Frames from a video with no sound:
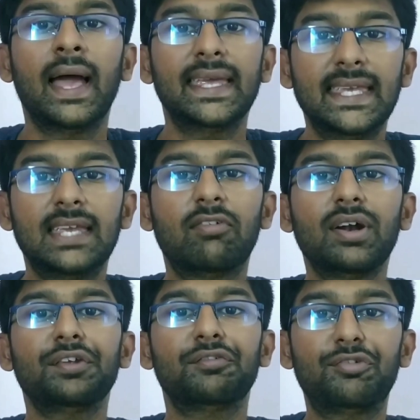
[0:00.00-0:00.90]
Even
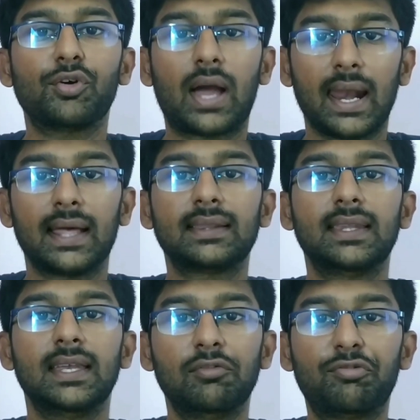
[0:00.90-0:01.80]
if you collect
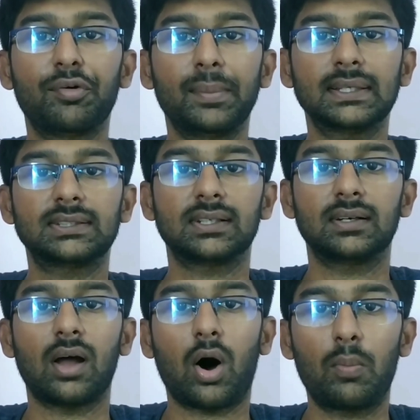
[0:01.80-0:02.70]
the
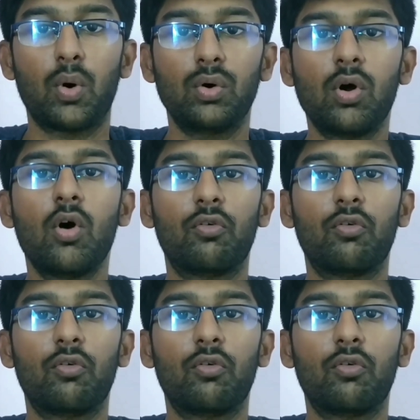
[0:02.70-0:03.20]
information about